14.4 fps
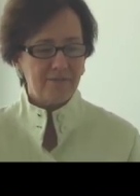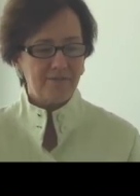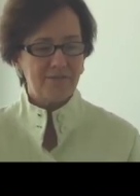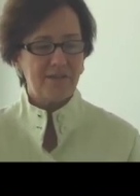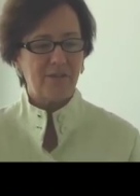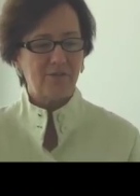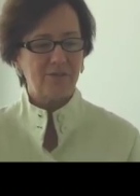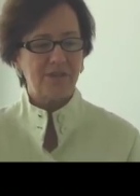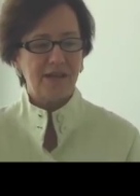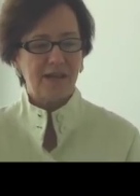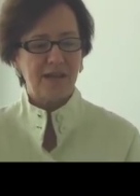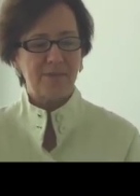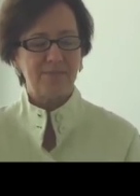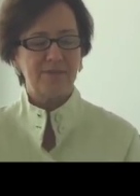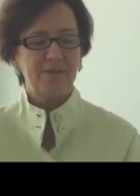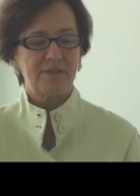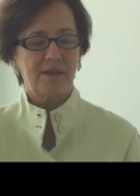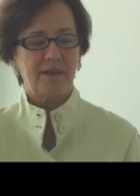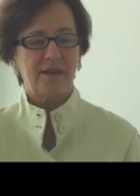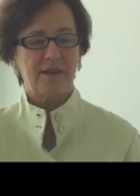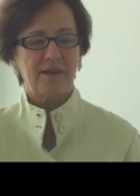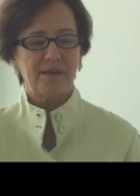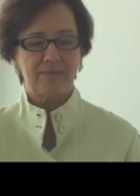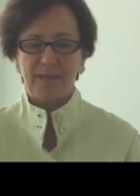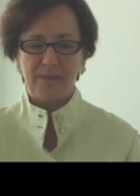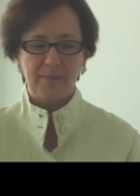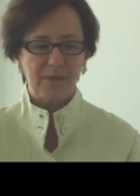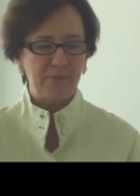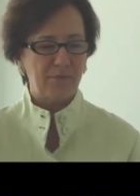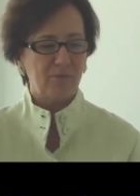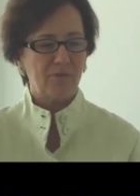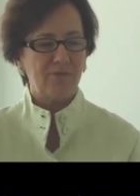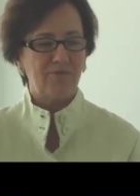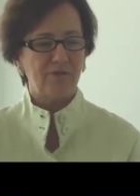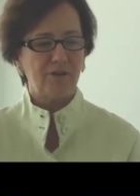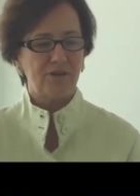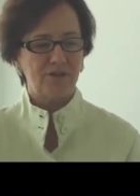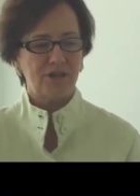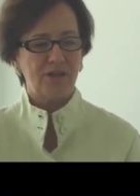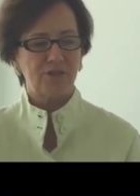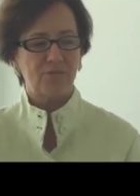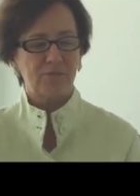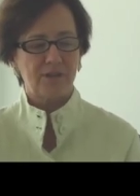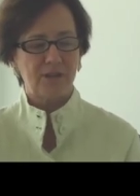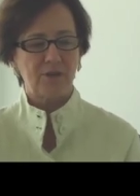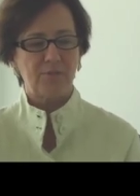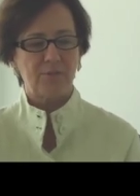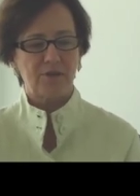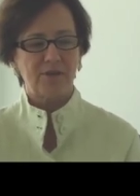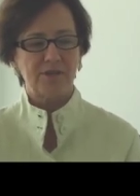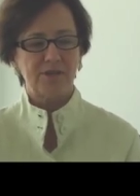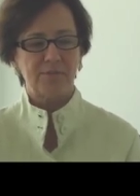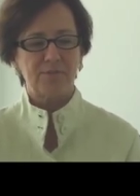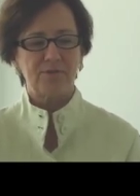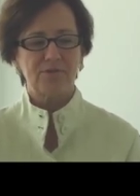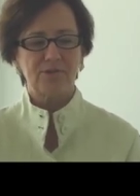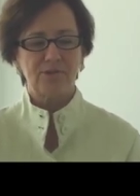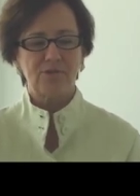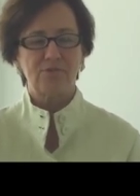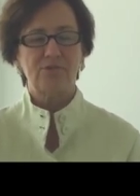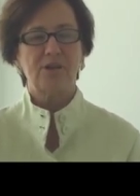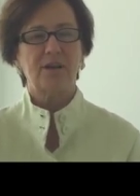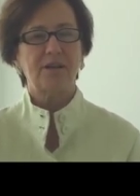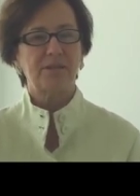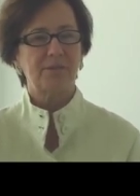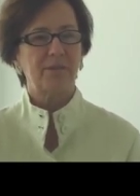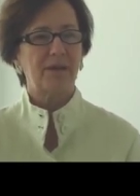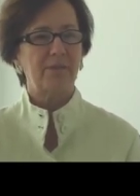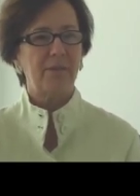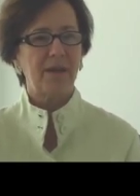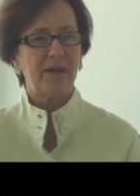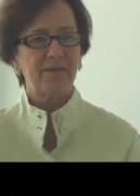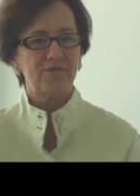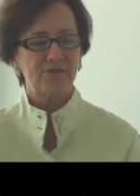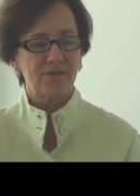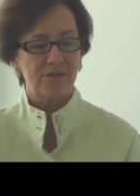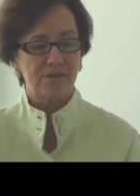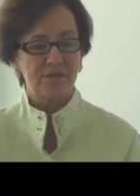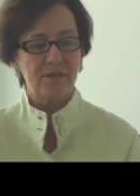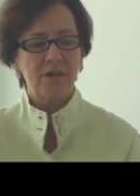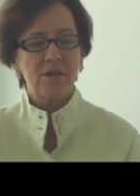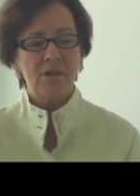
several times, uh, many people refer to Joshua Lederberg as a person who talked about pathogens.